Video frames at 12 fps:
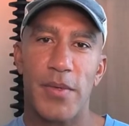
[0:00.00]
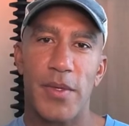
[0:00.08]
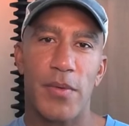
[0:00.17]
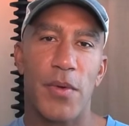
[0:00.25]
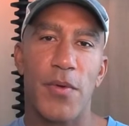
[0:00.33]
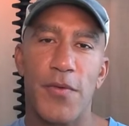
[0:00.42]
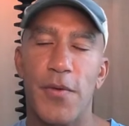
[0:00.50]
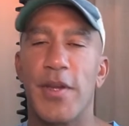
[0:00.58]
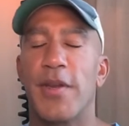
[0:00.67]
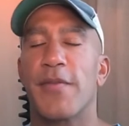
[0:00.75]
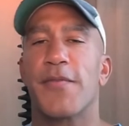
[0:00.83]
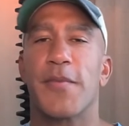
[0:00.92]
You, you
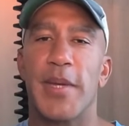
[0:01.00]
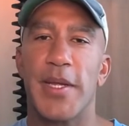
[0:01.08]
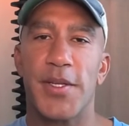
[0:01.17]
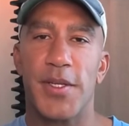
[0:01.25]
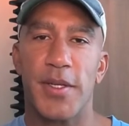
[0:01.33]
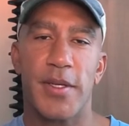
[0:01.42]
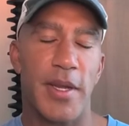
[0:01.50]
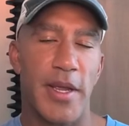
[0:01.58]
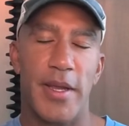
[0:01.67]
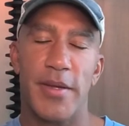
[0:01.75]
hoover in information